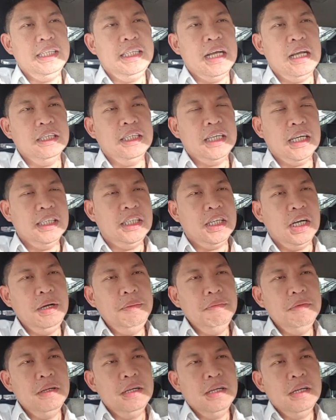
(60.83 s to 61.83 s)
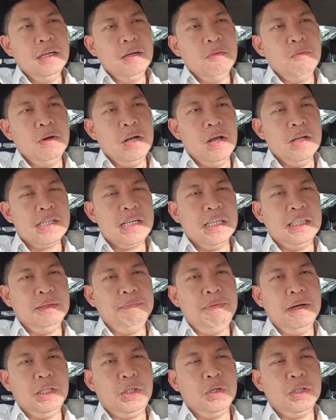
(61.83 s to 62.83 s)
town centre when I was getting
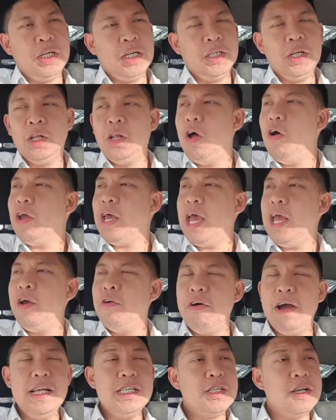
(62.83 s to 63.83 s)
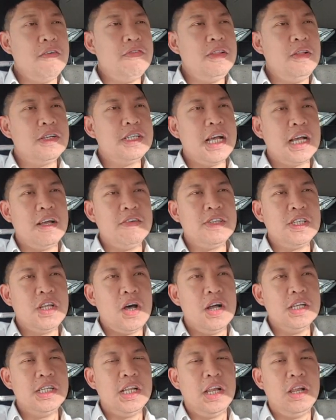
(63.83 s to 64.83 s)
petrol. So I said, okay, great. So it looks like I've
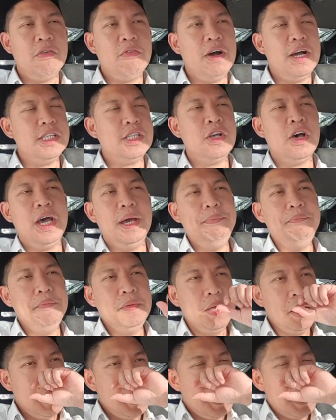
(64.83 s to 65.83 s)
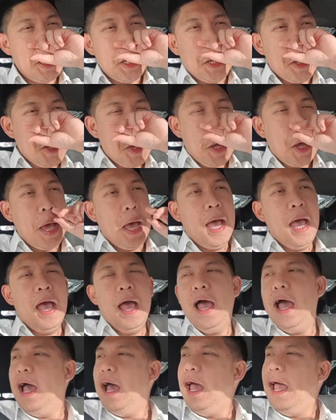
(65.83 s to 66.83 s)
started at the right time.
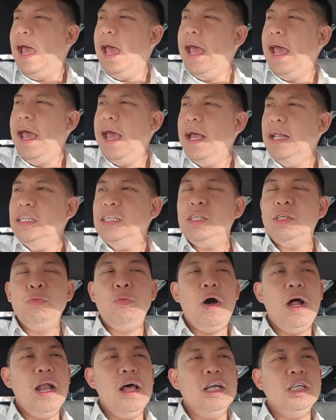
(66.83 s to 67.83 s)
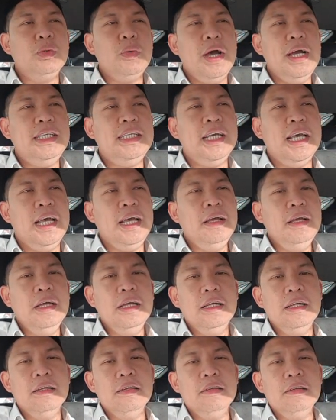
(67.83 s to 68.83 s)
And while I was waiting,
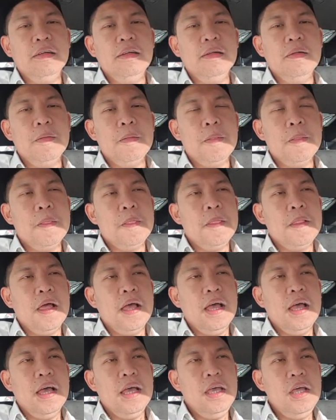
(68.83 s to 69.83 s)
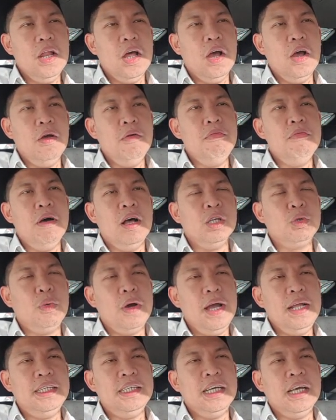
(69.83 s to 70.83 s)
I was
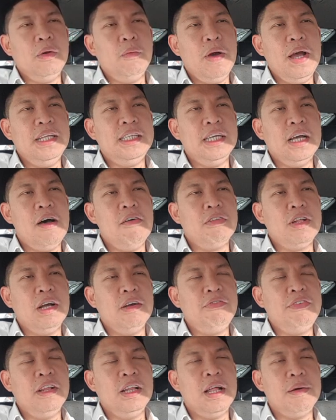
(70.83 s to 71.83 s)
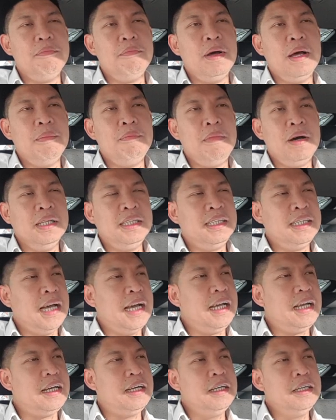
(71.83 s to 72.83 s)
waiting and waiting after I filled up my
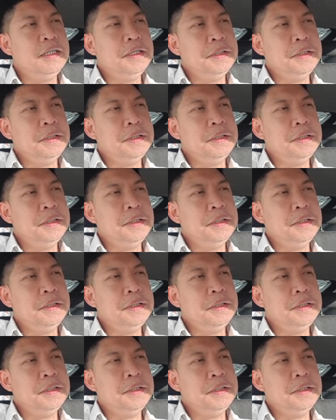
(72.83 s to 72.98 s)
tank.